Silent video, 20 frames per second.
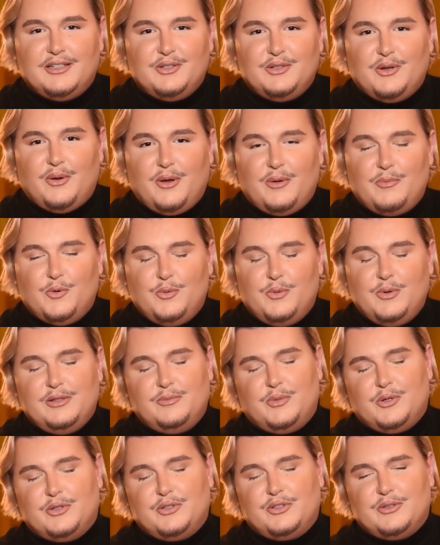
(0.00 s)
You know, I'm always
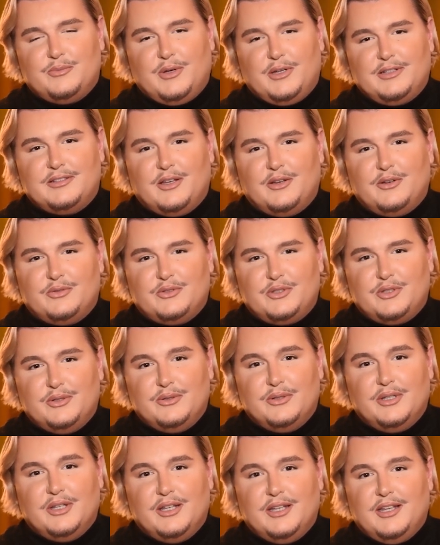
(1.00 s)
pushing myself
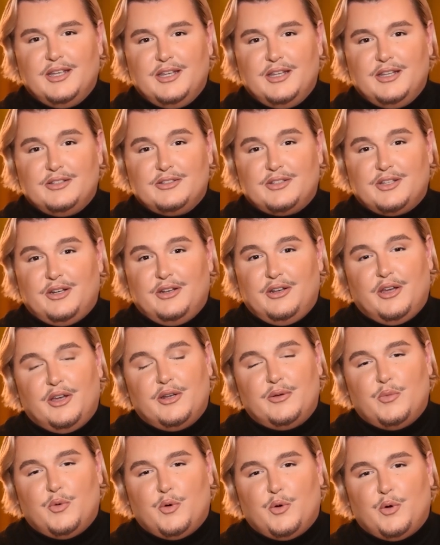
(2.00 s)
to, to
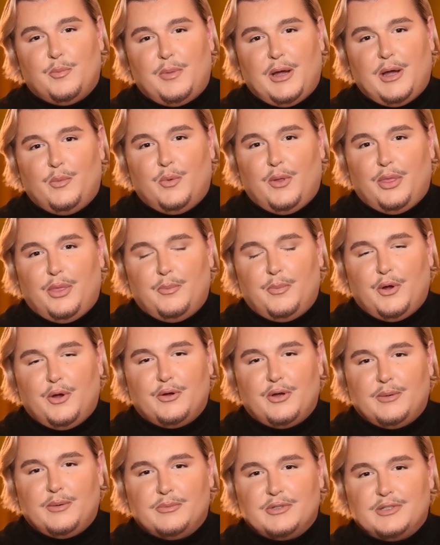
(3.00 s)
learn more about what the
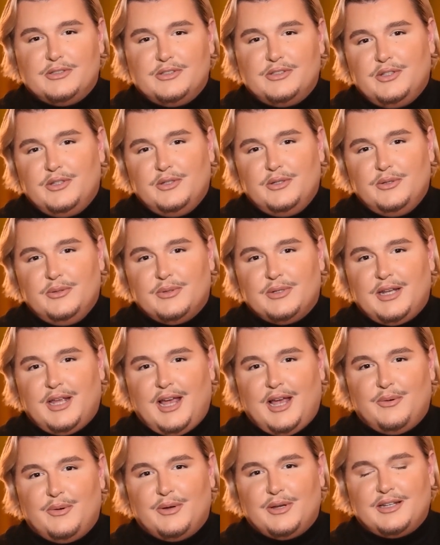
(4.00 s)
program can do and
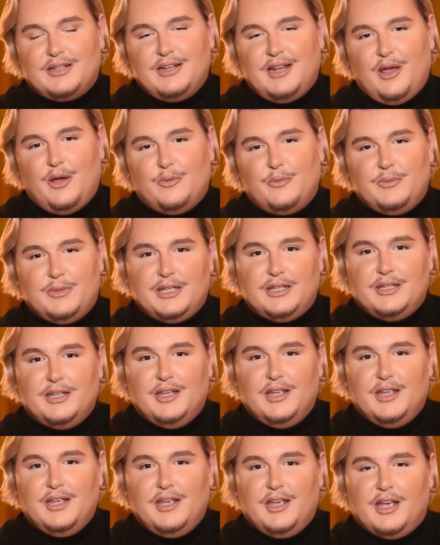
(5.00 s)
how it can help me
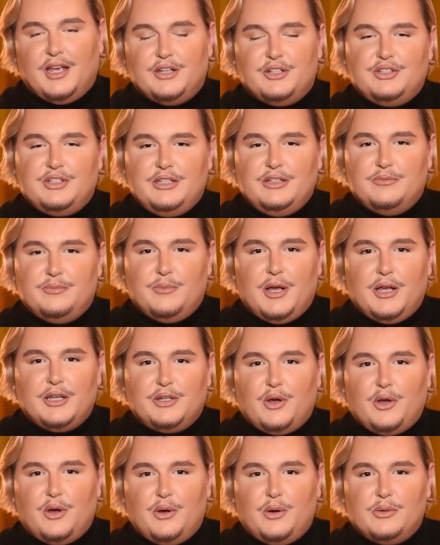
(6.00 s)
achieve my
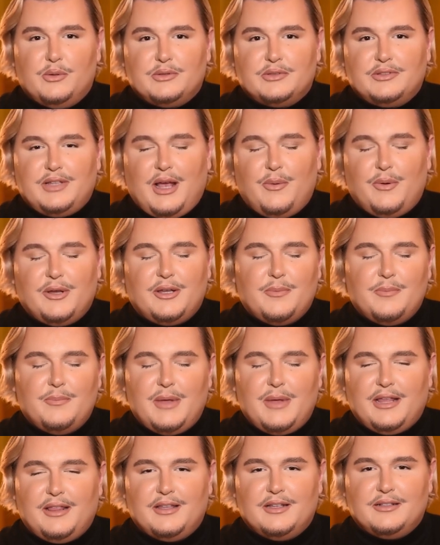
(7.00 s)
goals, how I can
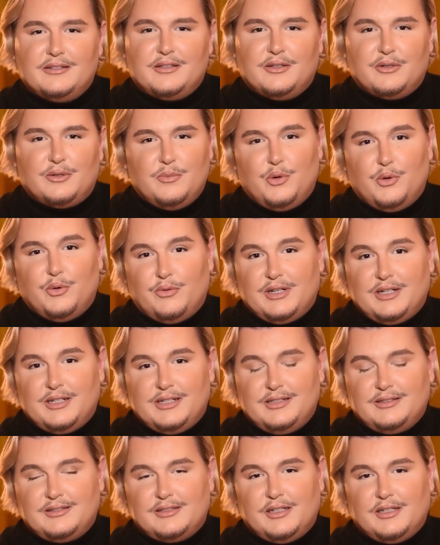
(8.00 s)
make things look more
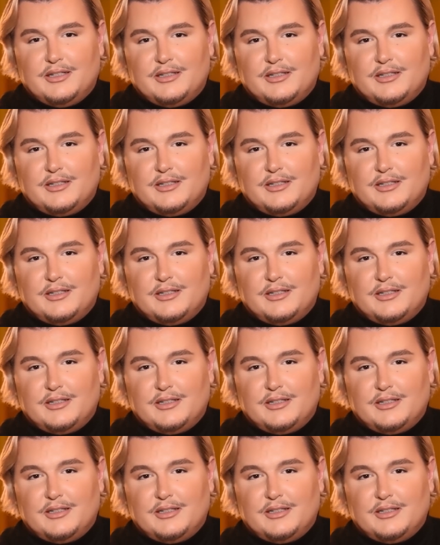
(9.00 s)
realistic.